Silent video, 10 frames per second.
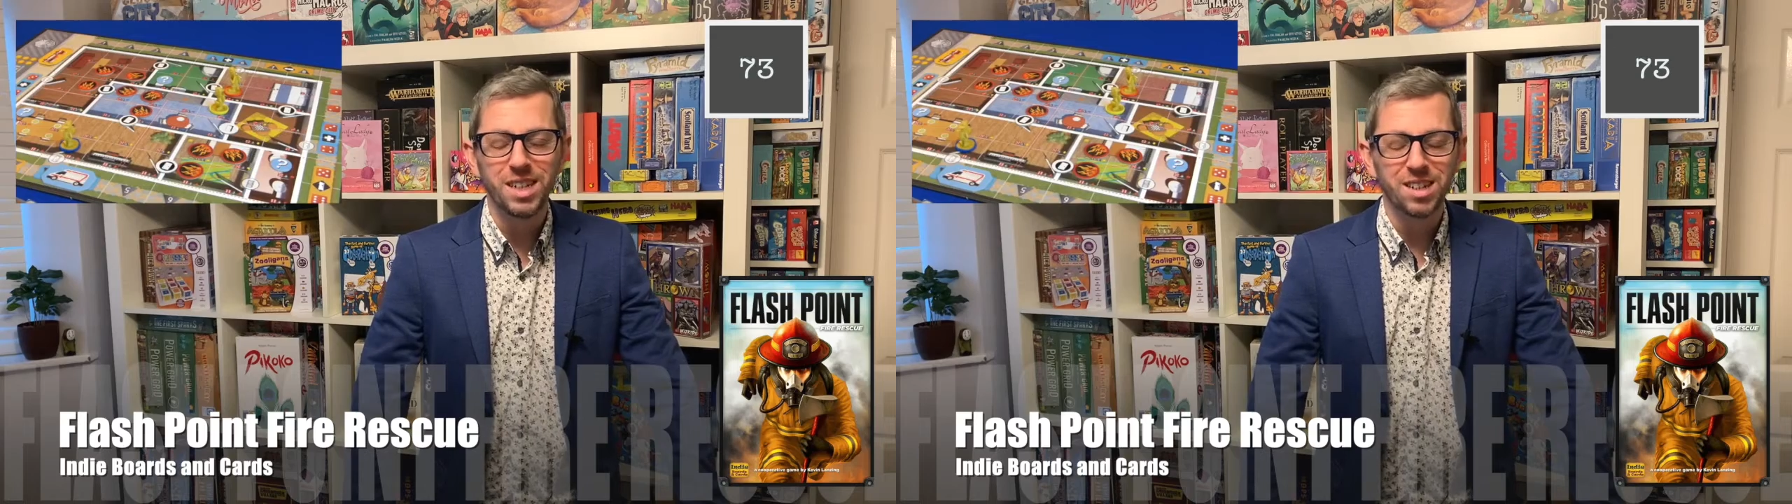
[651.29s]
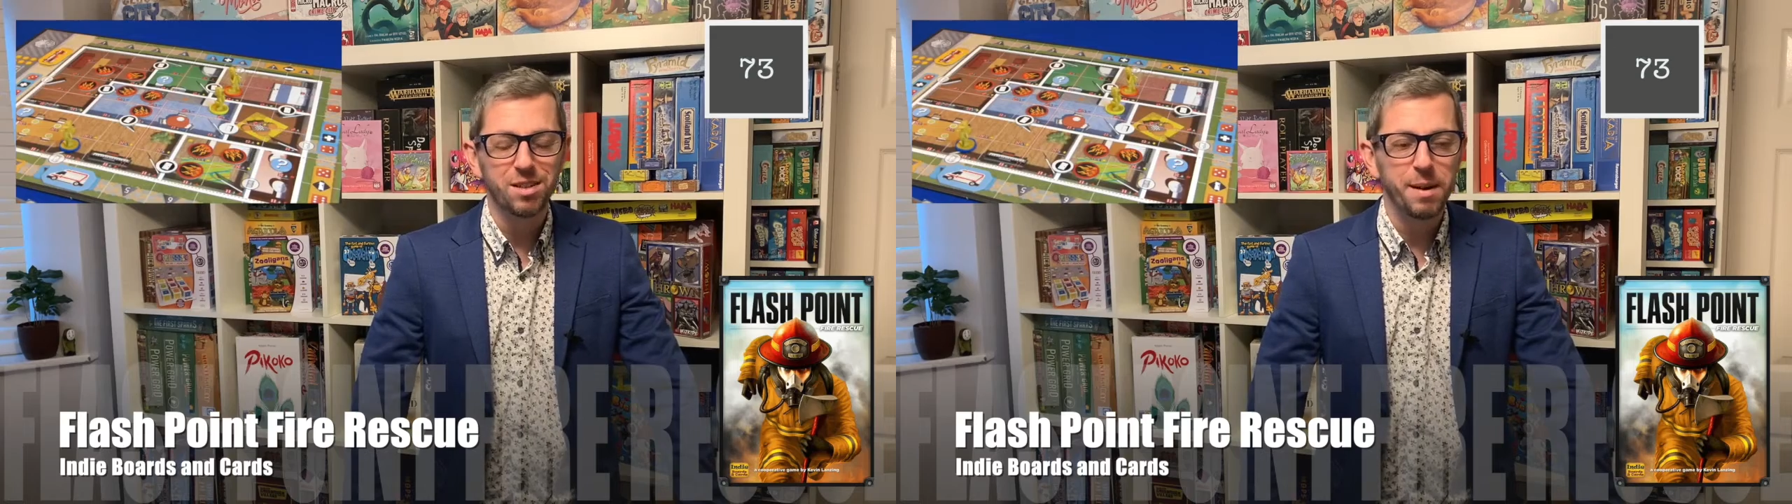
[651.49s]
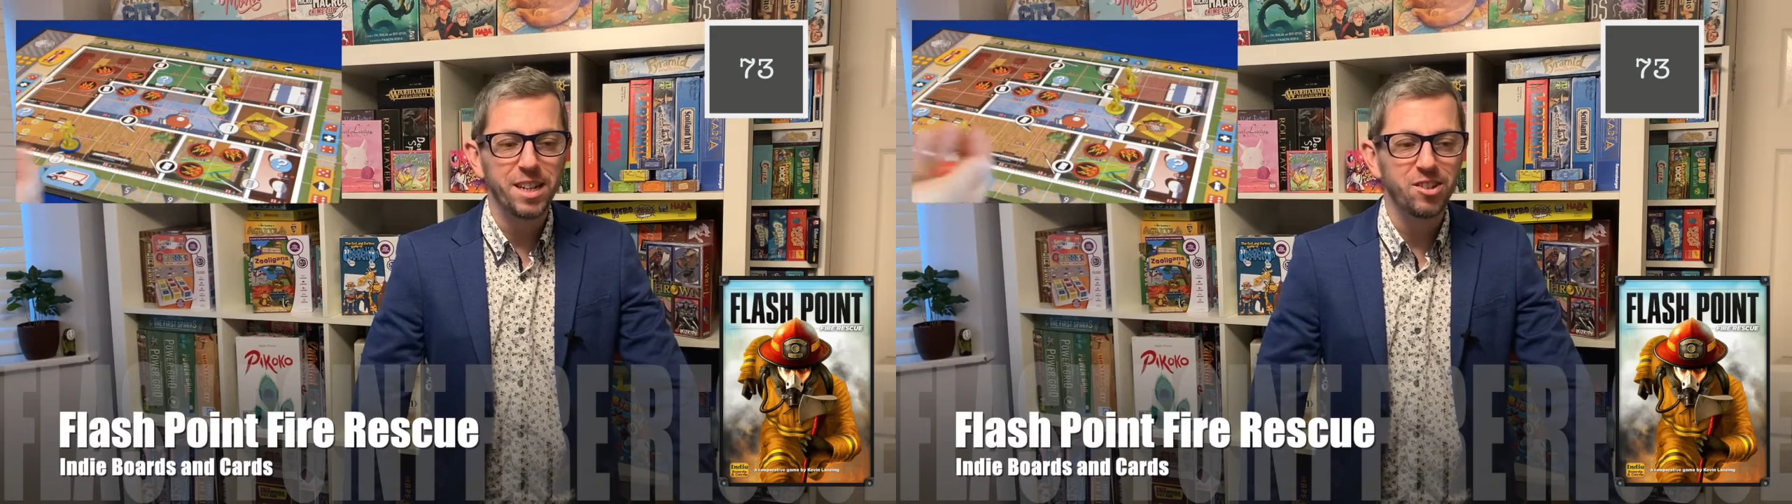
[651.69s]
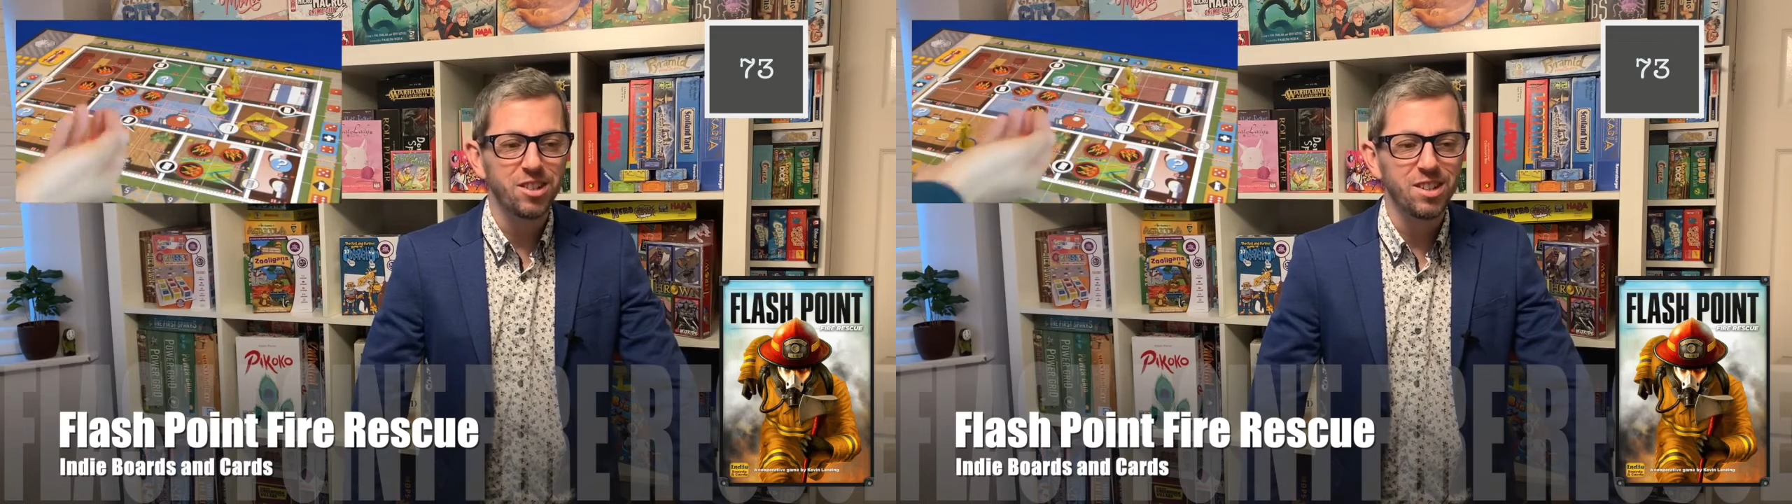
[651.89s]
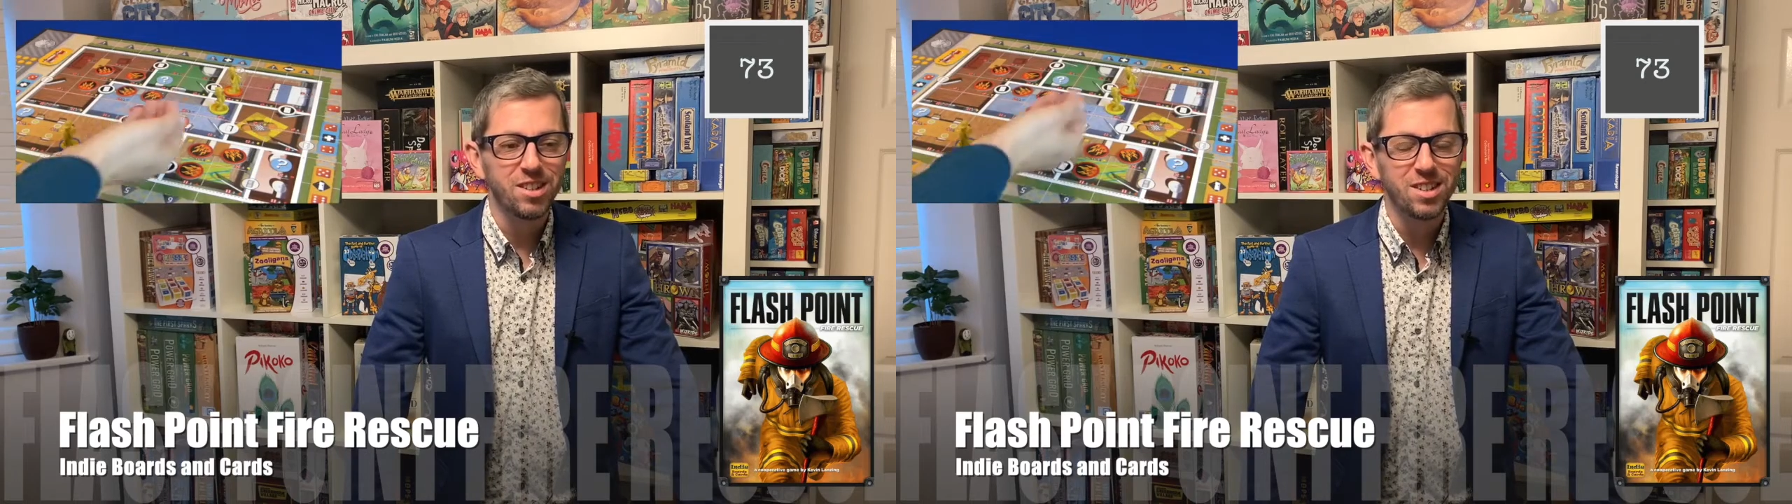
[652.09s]

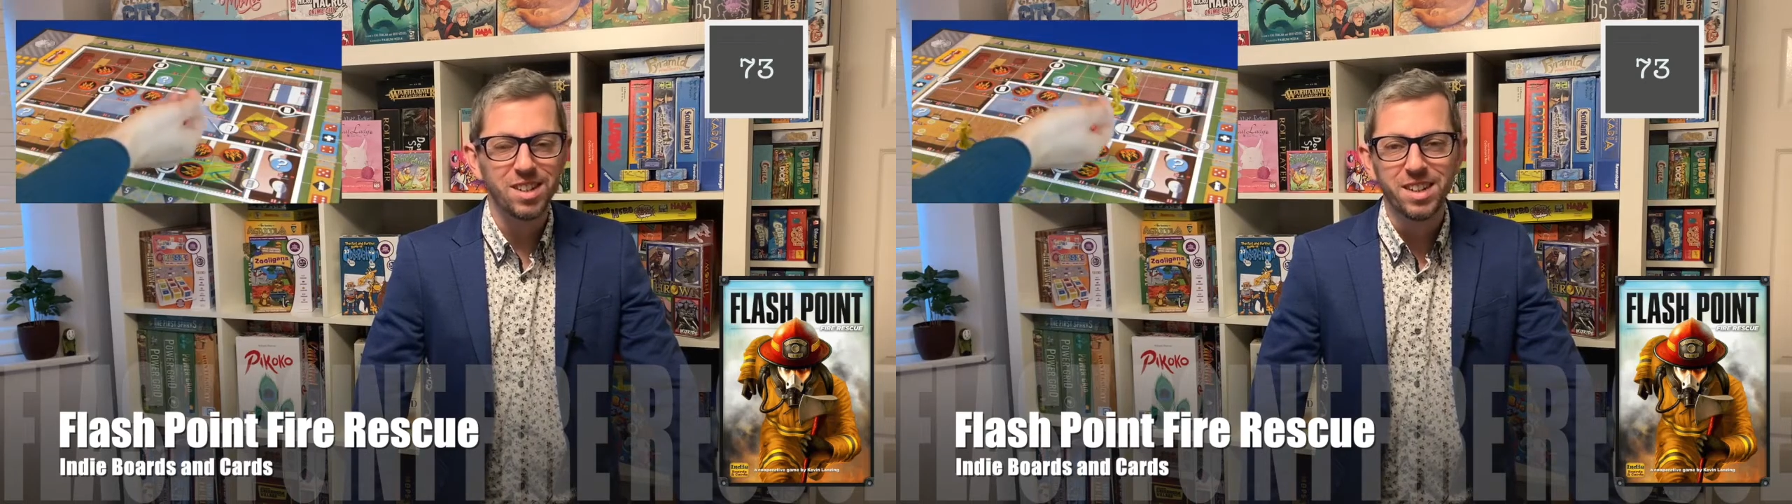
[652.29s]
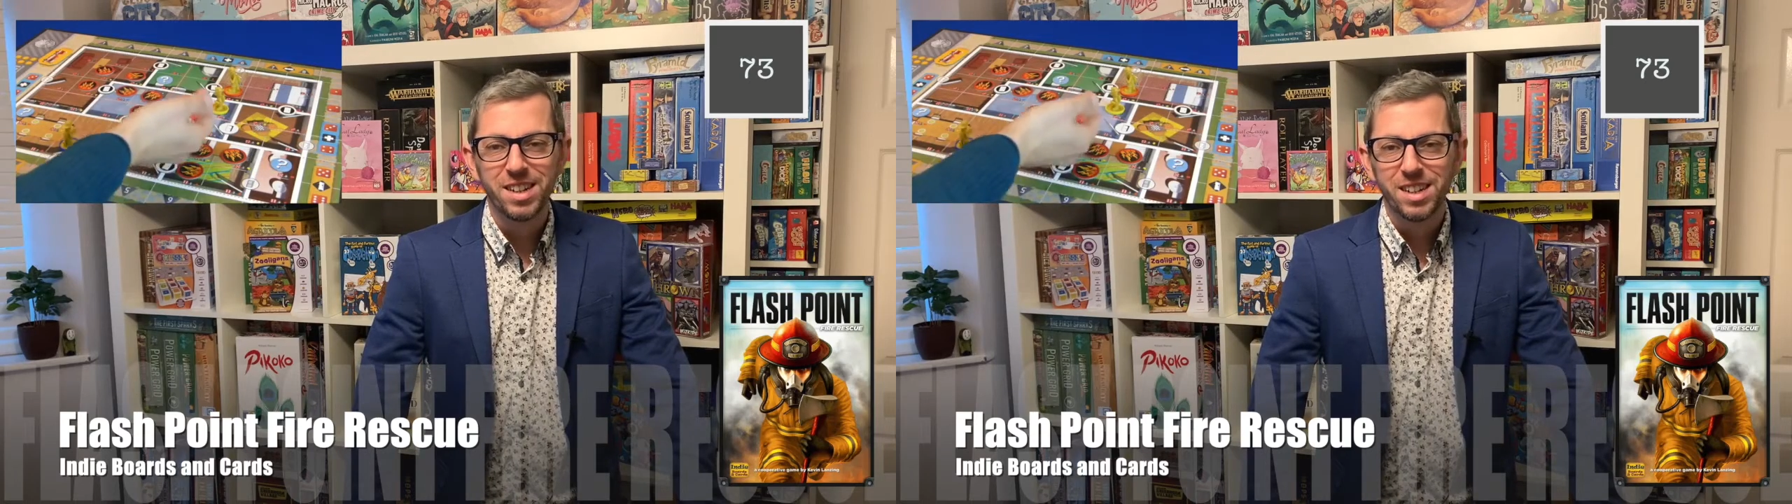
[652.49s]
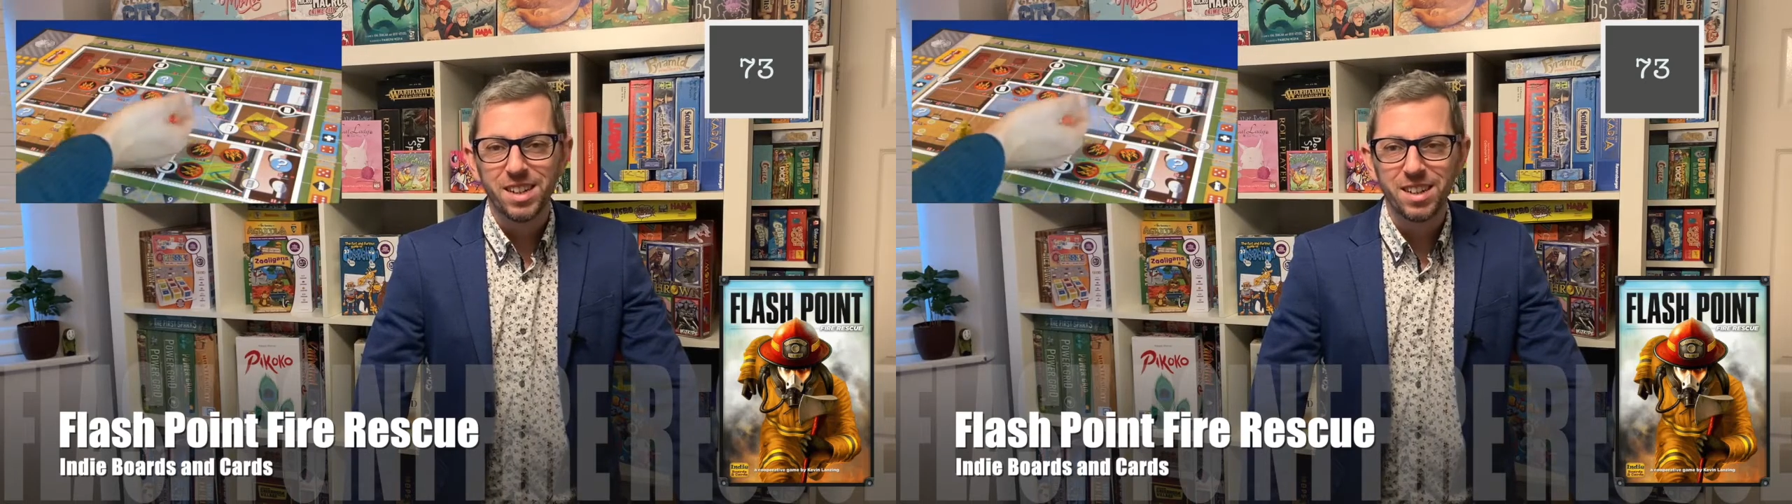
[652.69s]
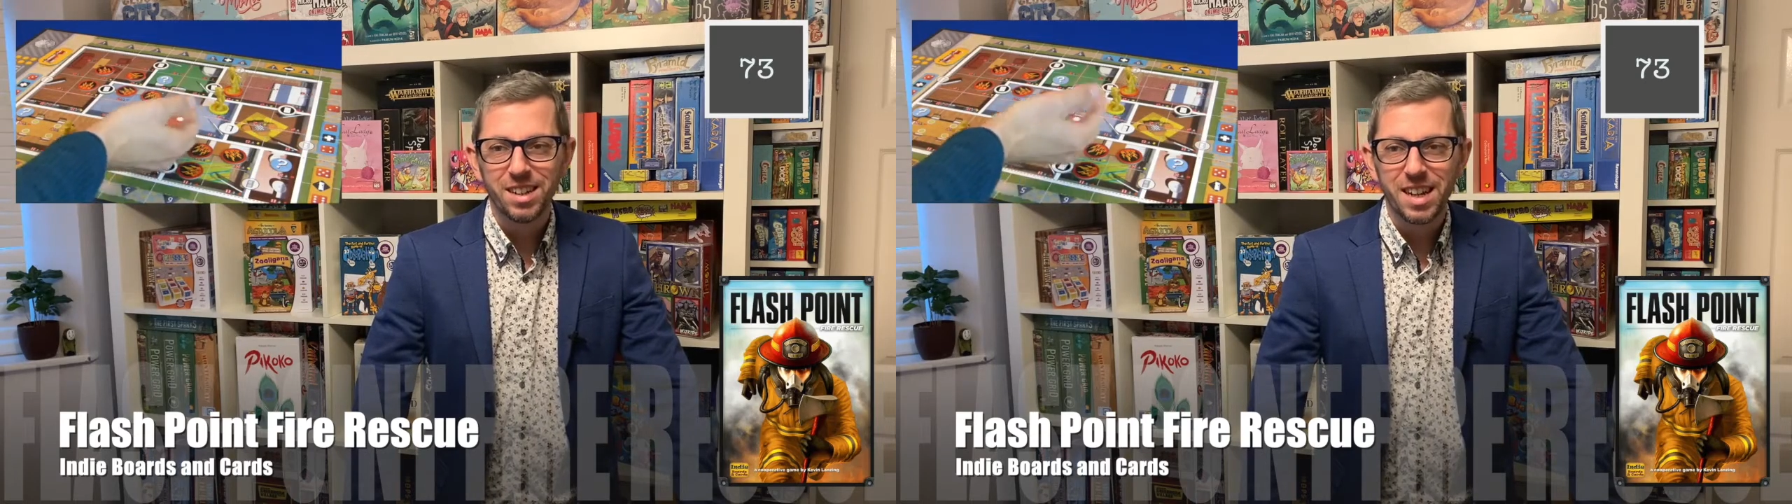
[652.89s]
expansions and